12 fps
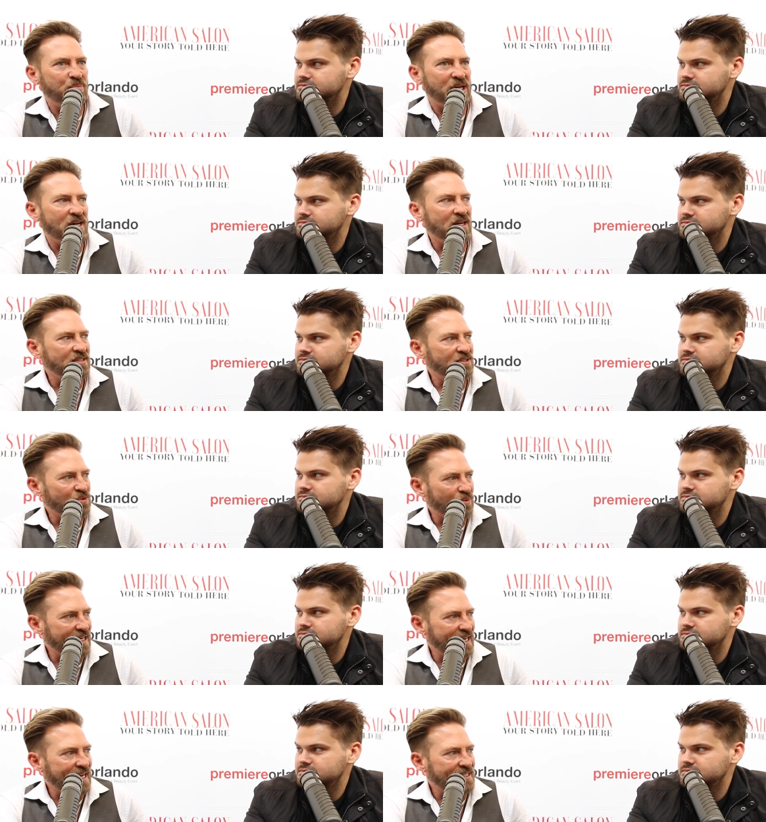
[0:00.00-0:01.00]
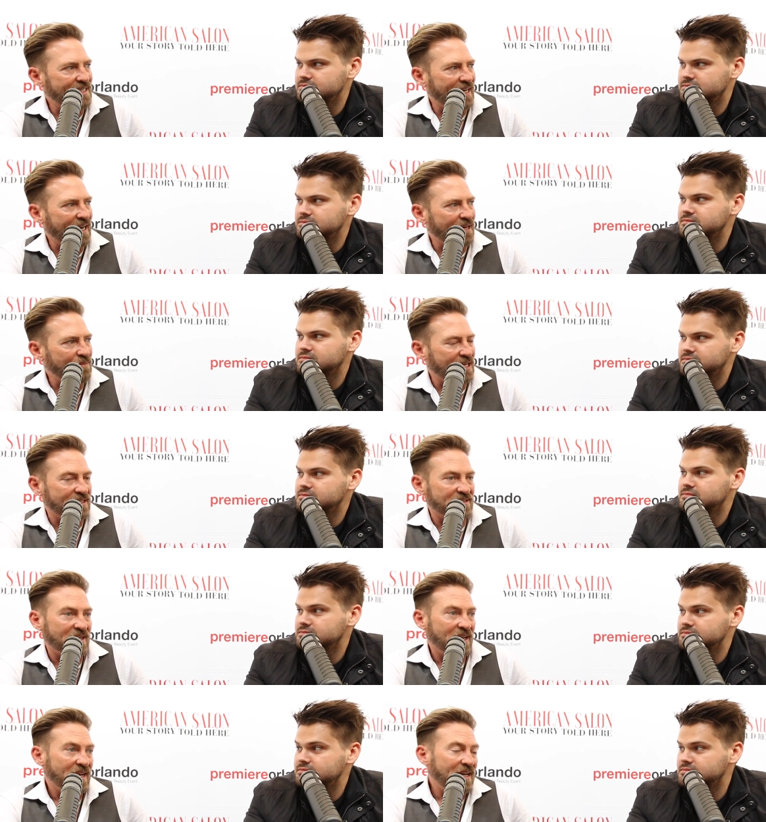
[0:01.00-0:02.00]
Speaker 1: beyond 2018
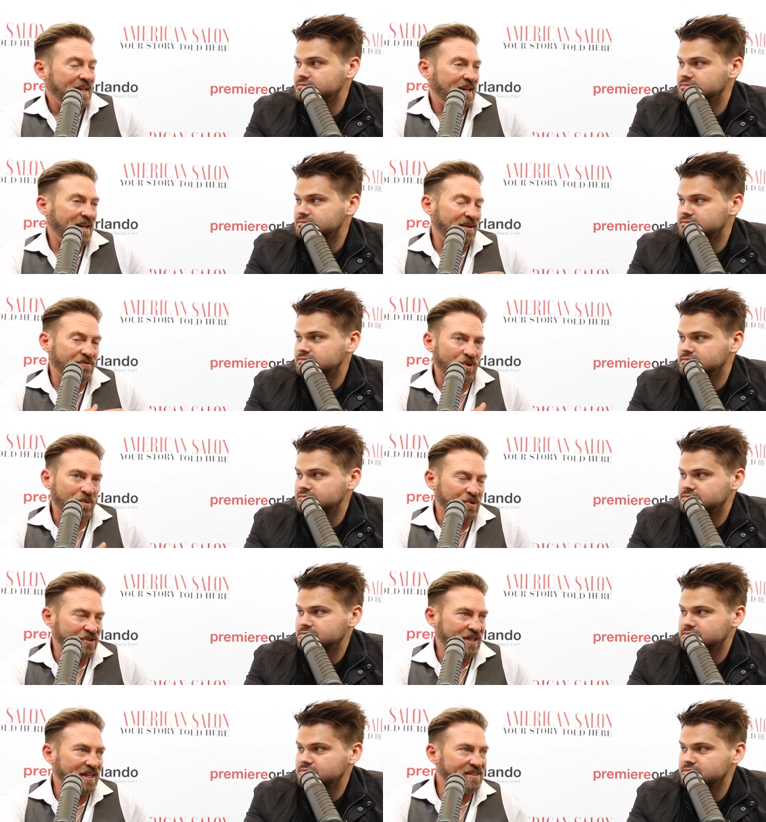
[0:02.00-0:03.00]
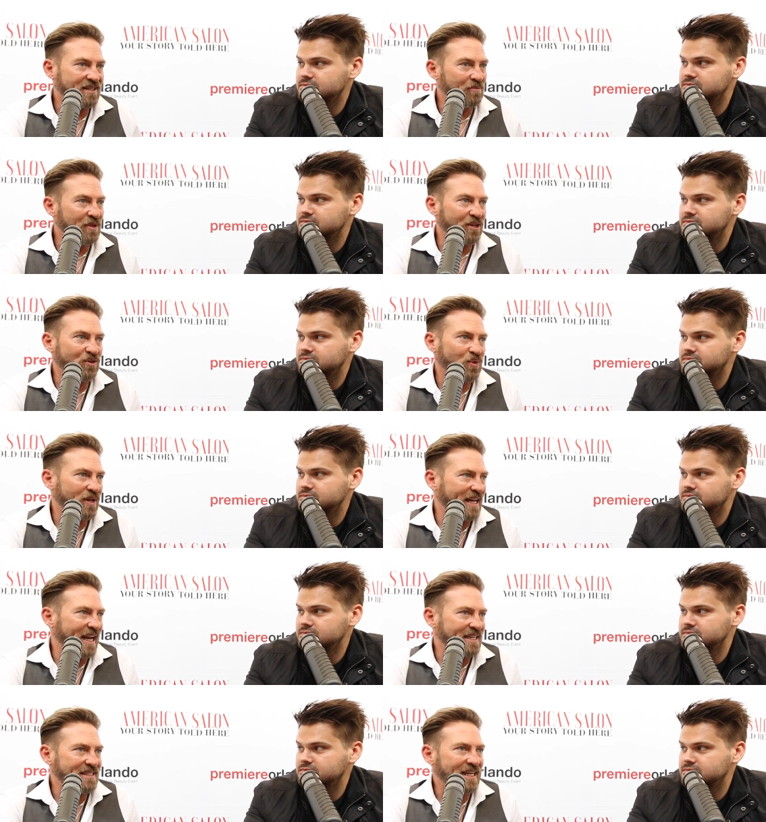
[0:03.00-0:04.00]
because if we're presenting something in
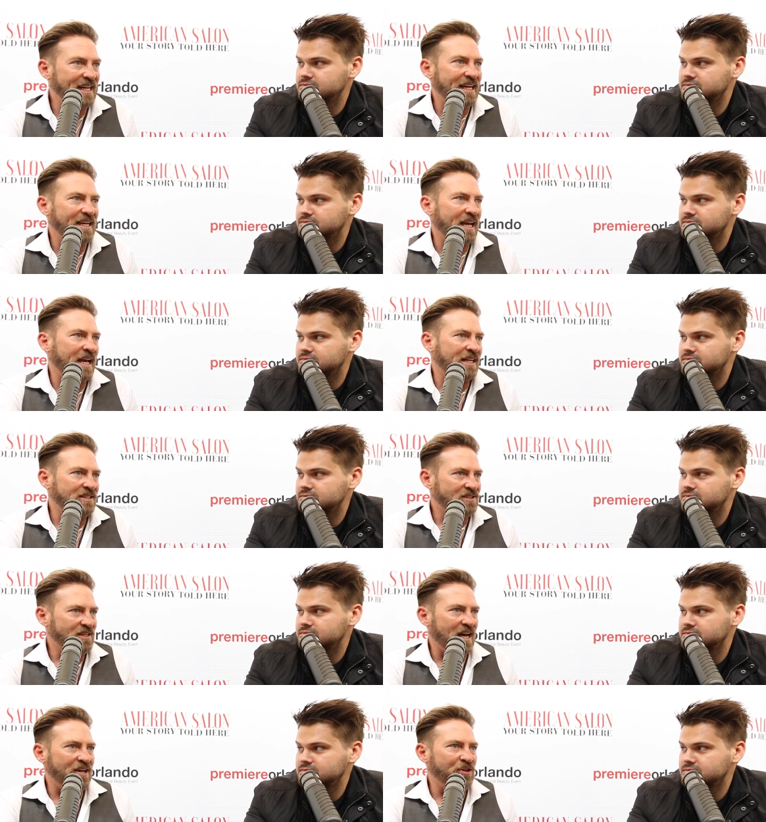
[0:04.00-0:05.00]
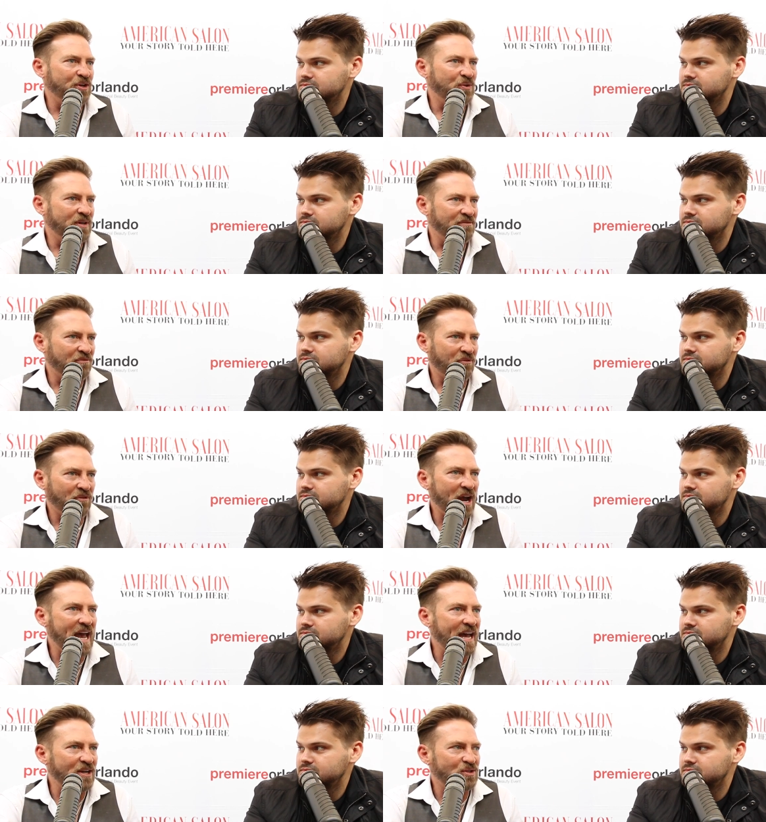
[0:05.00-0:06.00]
2018 and it's not new and
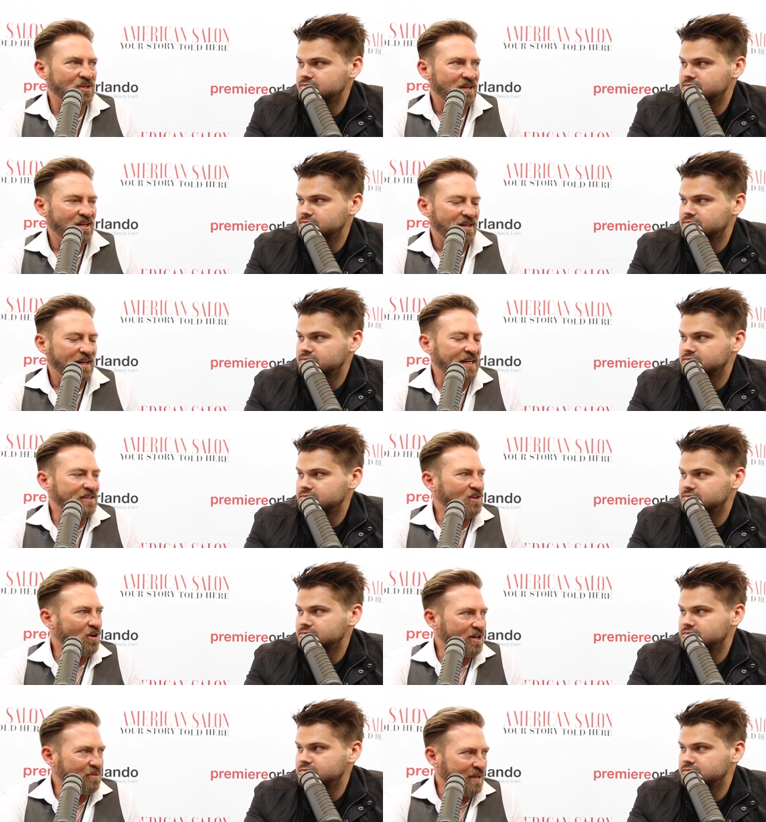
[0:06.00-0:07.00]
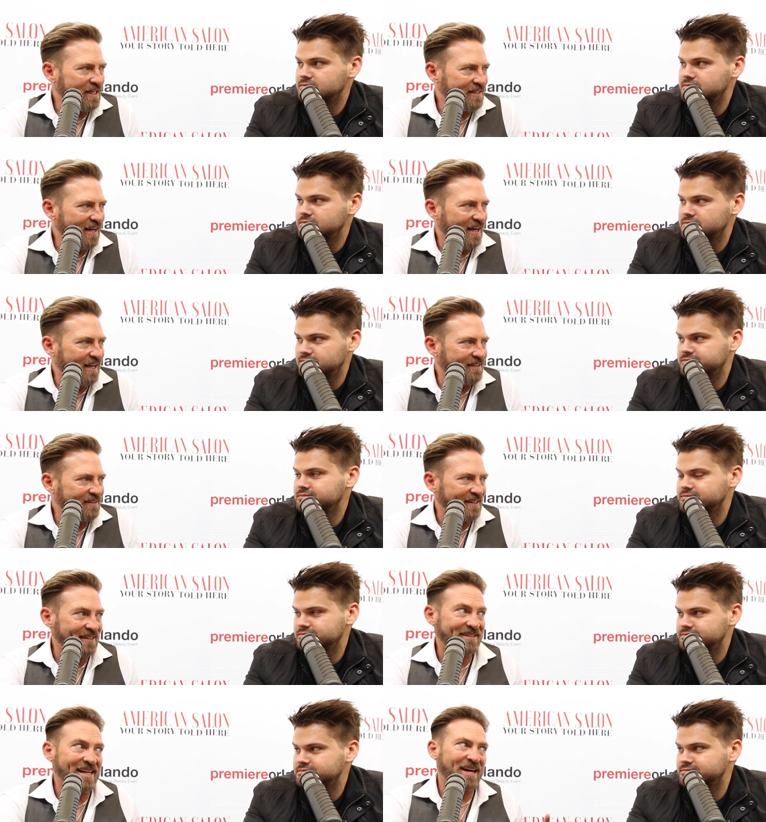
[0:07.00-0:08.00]
fresh and it's already been done,
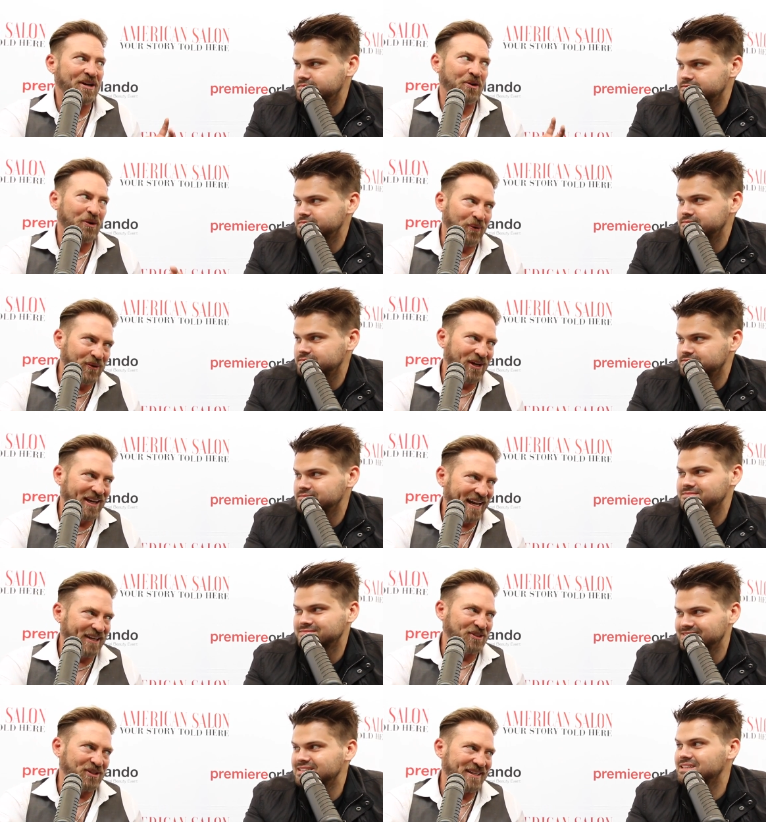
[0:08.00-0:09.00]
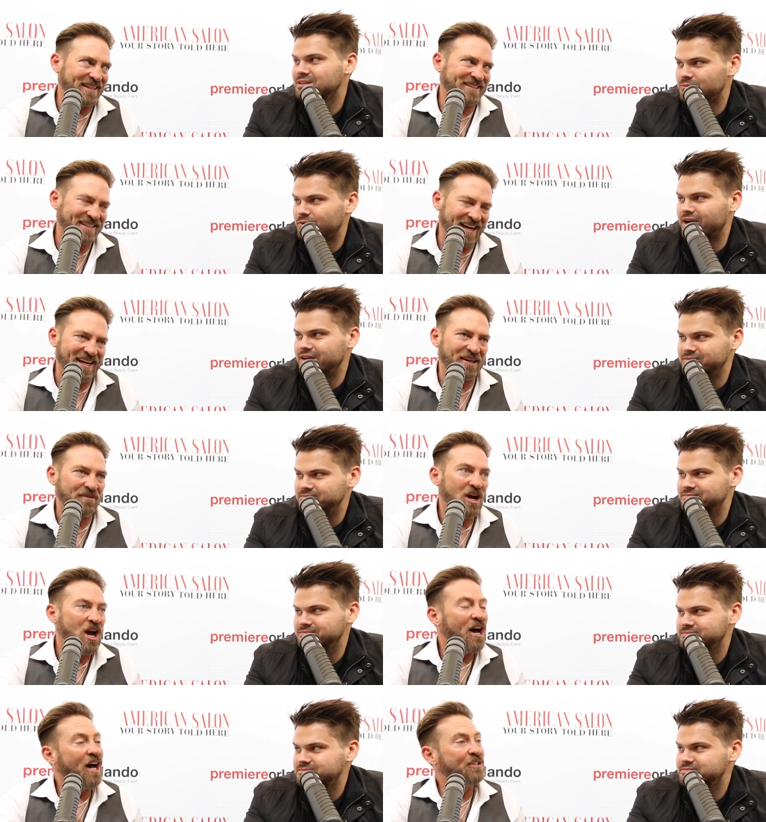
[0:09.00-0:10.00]
then it's not a new collection. It's right. kind of
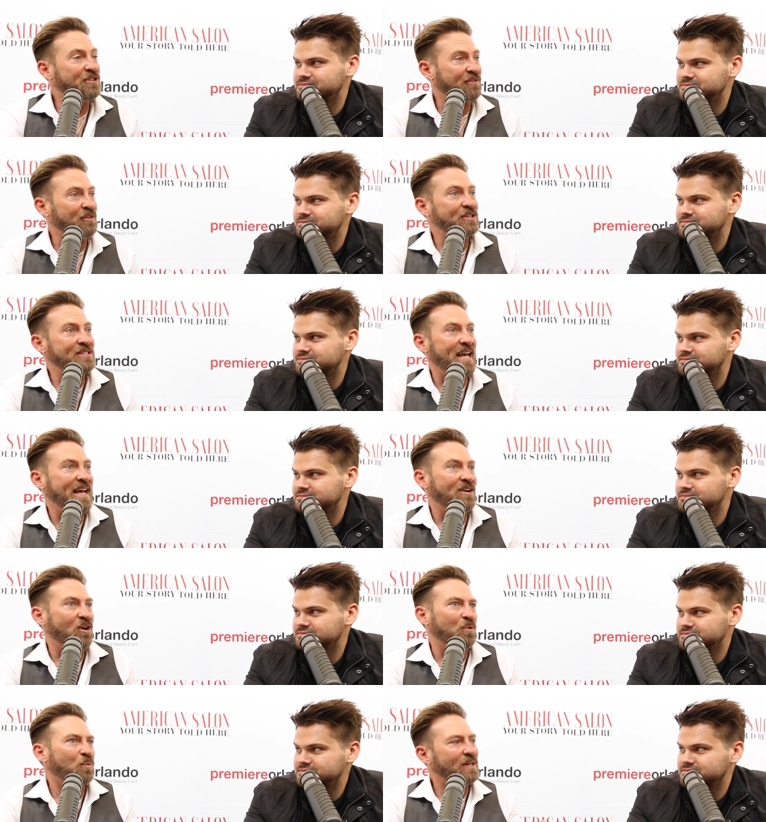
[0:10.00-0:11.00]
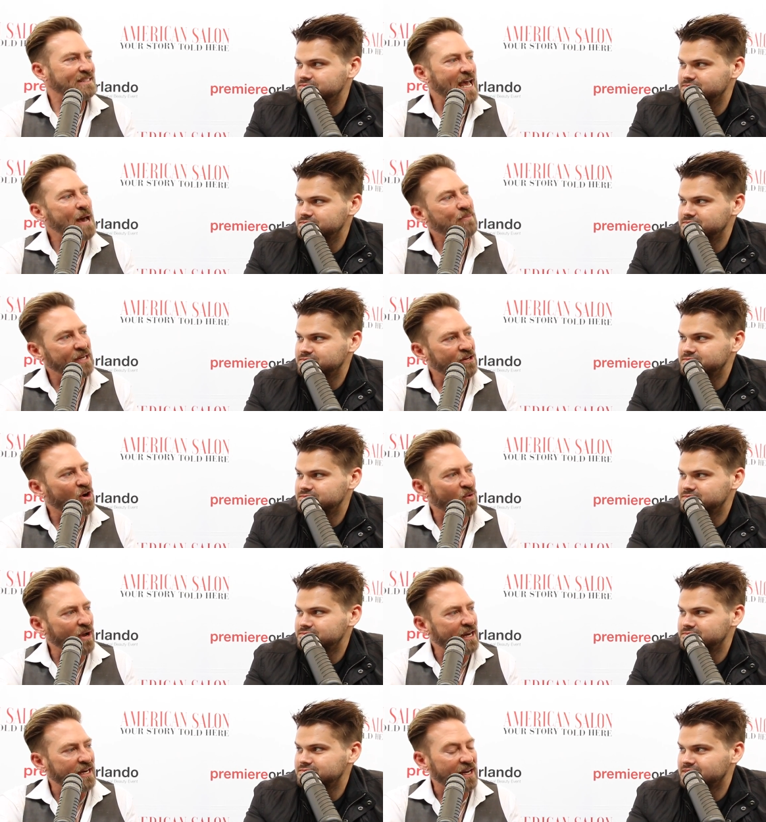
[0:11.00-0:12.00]
a different take on what's happening
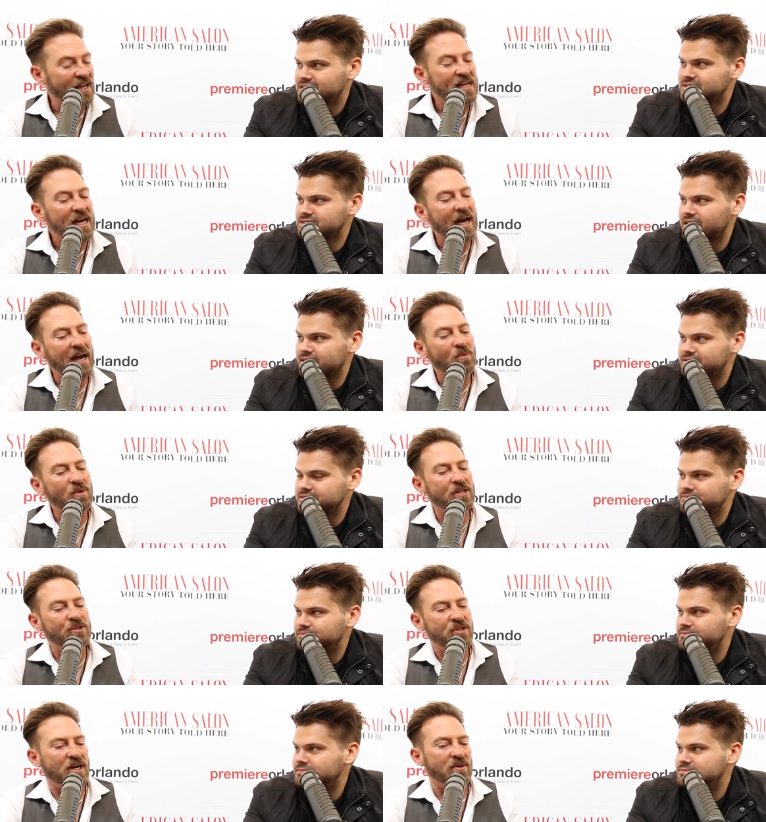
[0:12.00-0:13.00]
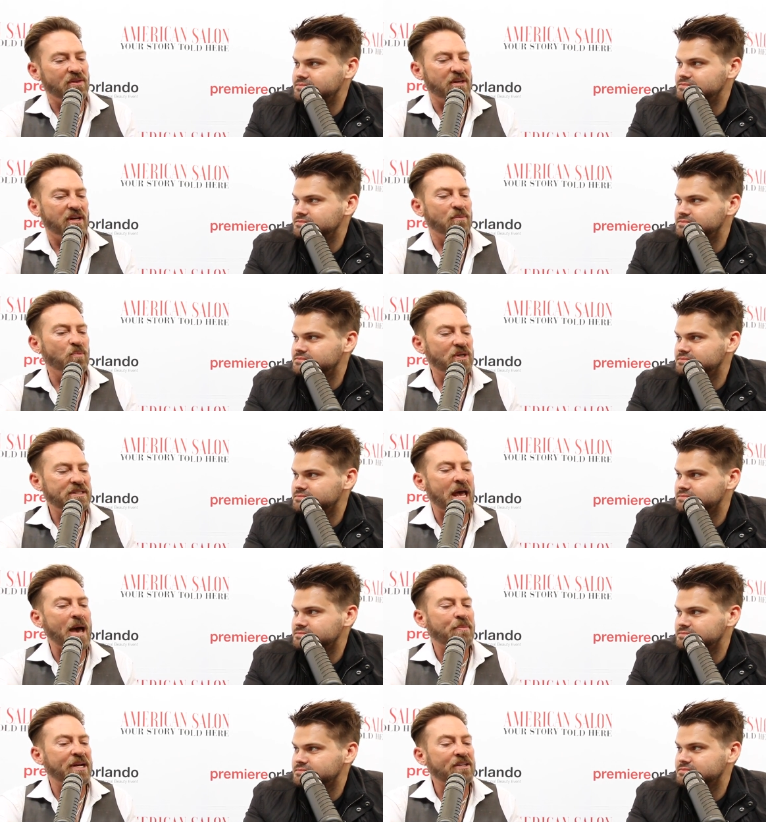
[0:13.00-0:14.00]
already. Exactly. I want to share with them what's
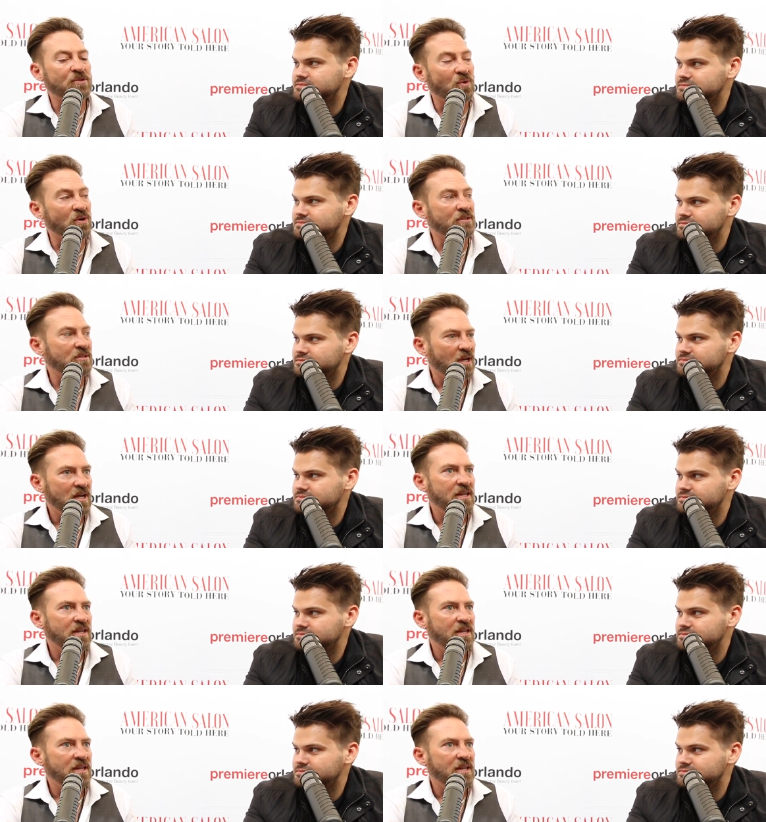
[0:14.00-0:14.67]
happening towards